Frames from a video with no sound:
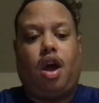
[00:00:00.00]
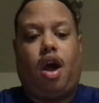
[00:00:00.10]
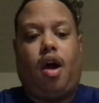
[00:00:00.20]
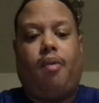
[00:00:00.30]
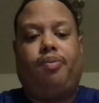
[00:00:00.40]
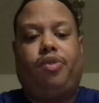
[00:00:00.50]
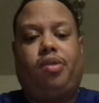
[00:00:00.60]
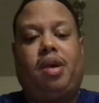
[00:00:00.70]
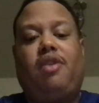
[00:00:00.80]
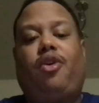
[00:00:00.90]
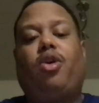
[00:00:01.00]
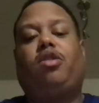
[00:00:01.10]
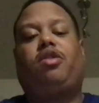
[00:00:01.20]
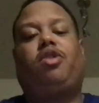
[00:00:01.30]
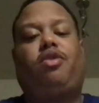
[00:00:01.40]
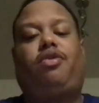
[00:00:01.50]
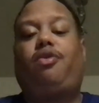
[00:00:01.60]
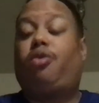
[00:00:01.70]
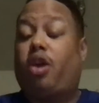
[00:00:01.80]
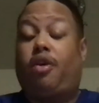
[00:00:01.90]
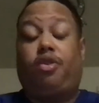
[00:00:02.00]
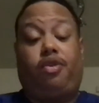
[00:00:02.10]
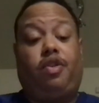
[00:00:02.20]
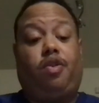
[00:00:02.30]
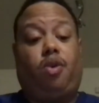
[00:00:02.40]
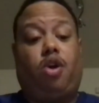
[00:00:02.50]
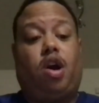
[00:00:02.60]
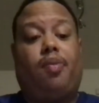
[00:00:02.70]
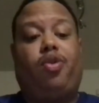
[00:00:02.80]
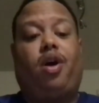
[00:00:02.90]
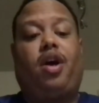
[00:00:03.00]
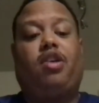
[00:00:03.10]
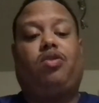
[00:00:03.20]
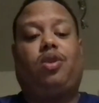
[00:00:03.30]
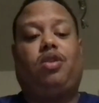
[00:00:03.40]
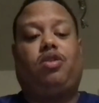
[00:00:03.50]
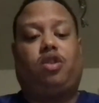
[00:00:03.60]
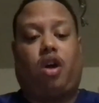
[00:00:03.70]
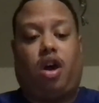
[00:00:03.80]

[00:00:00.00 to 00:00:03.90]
The main focus of the FIFA World Cup throughout history is